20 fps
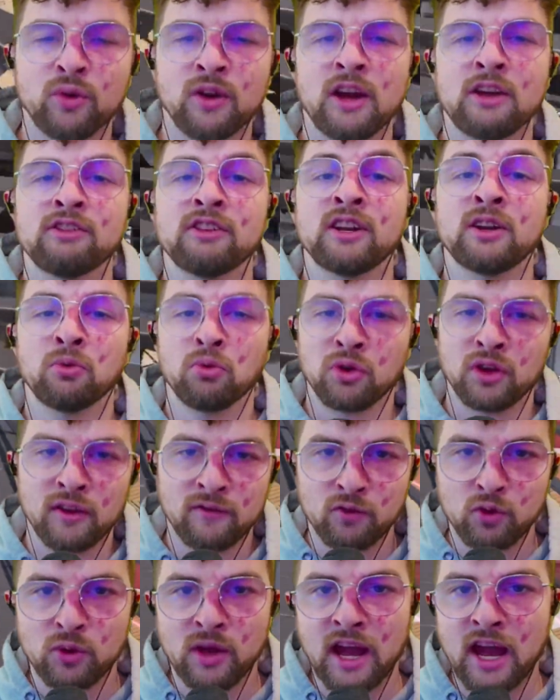and then it will give
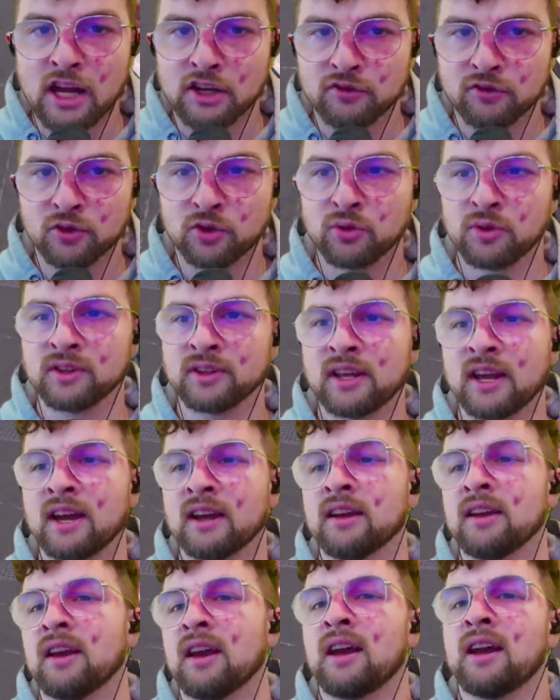you cash for doing that.
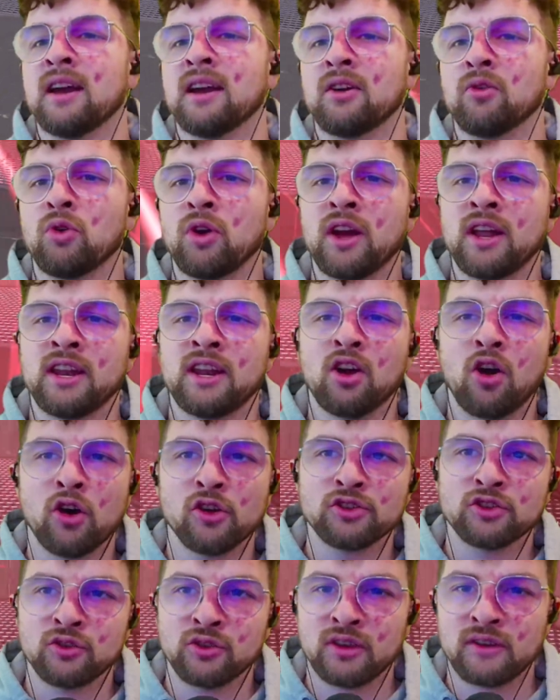And it
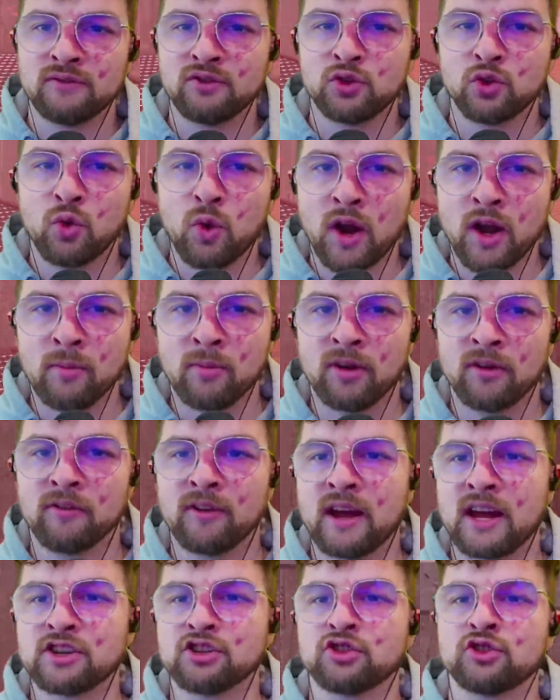also gives you quite a bit of
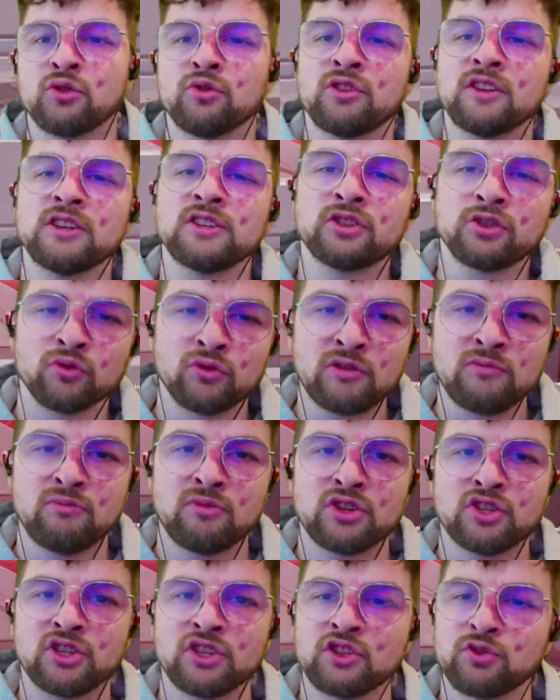cash. So these 3
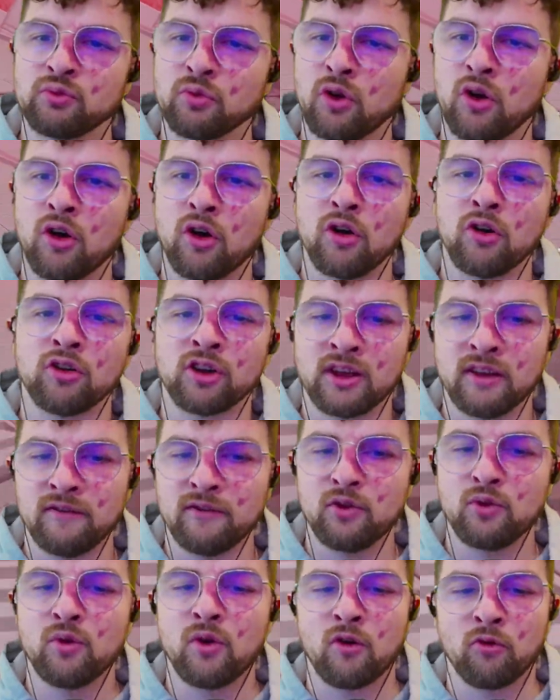missions will all give
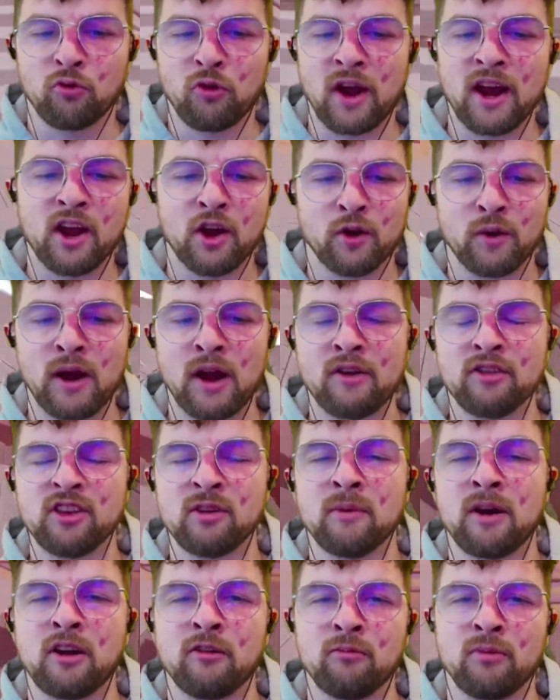you right around the
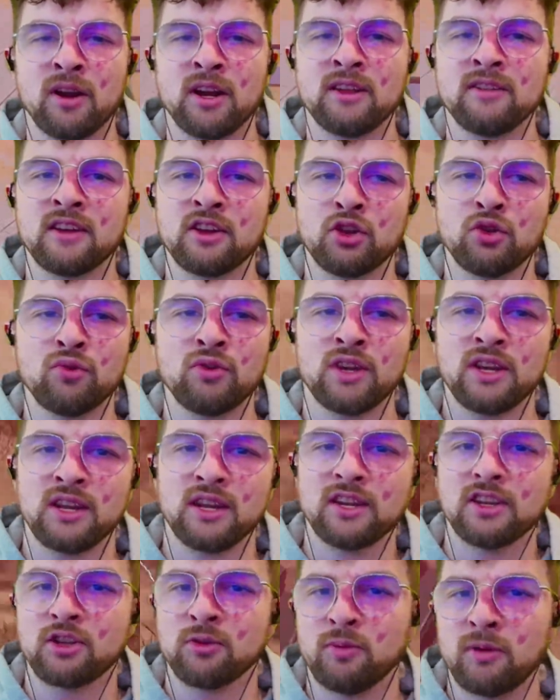amount of money that you
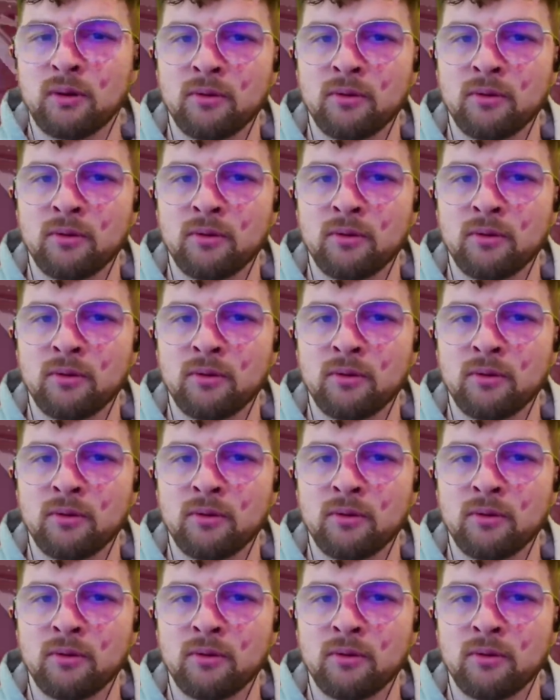need to be able